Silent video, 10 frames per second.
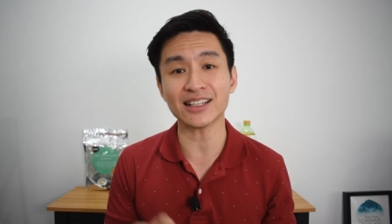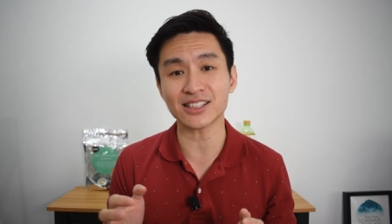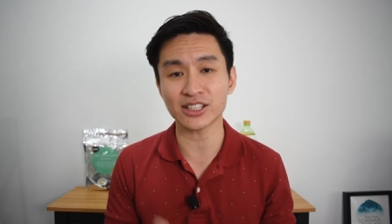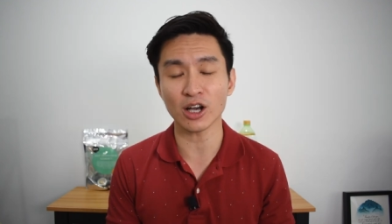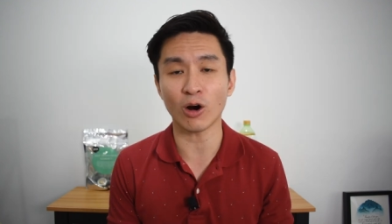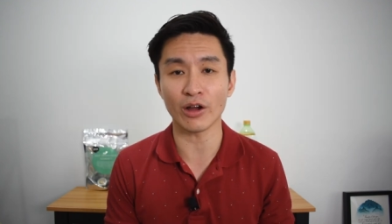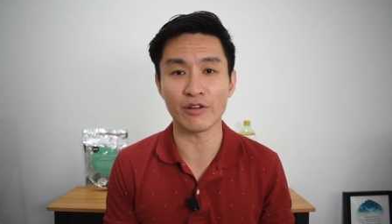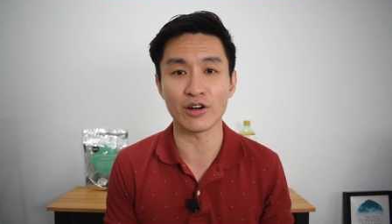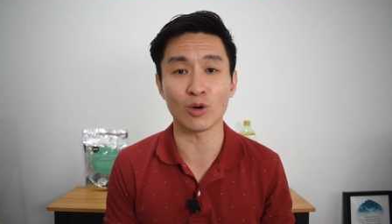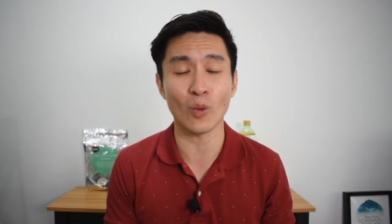and City Hall
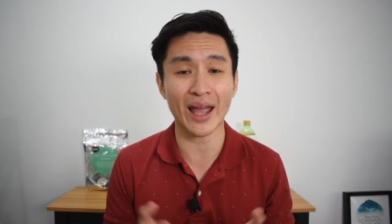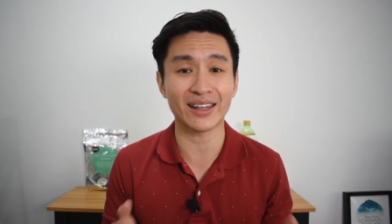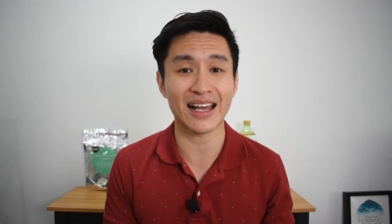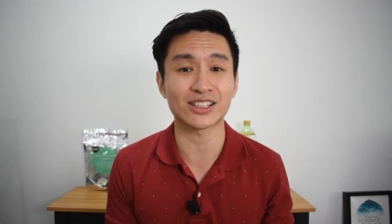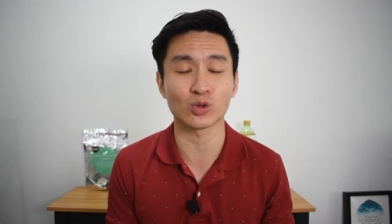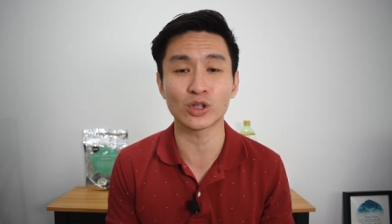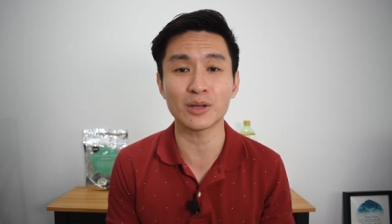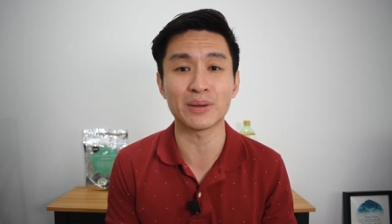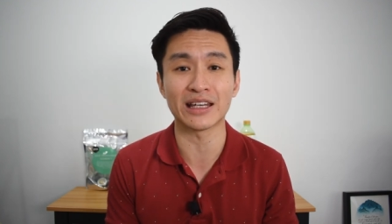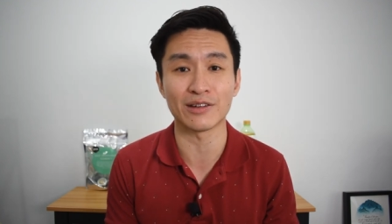area, where there has
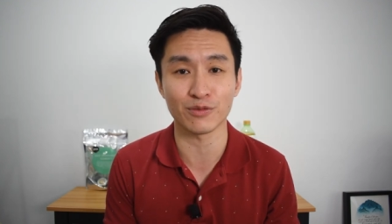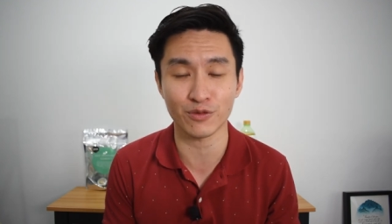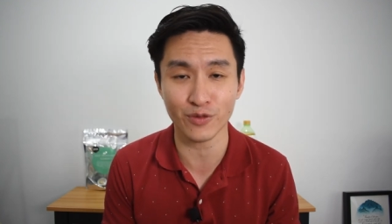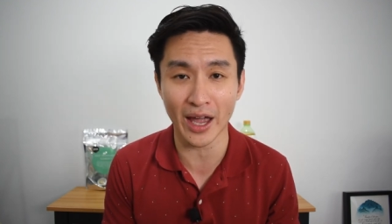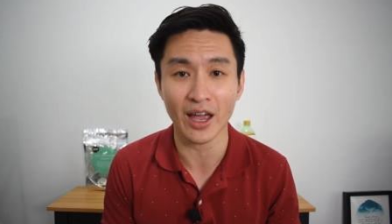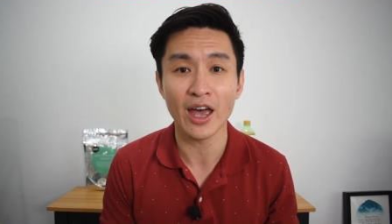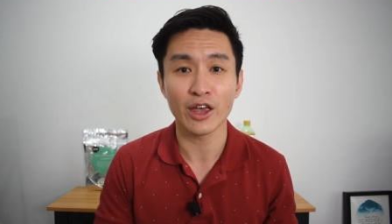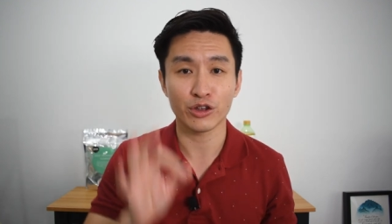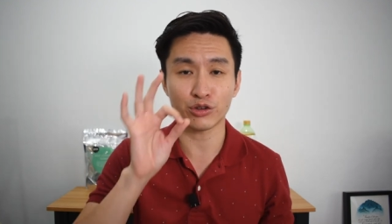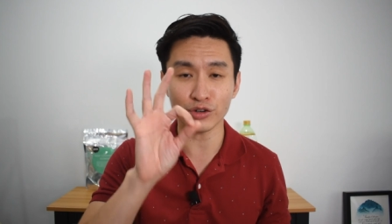only been in fact
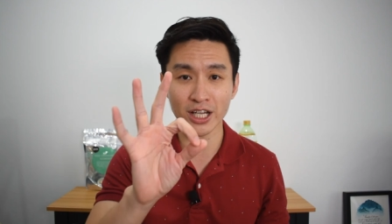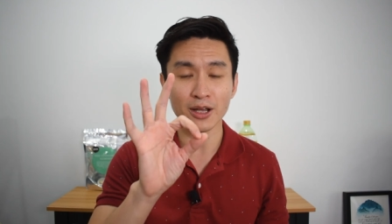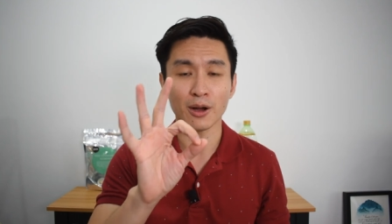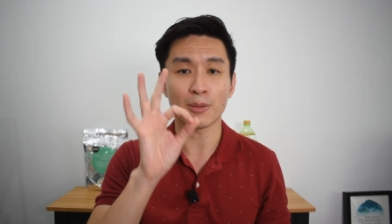3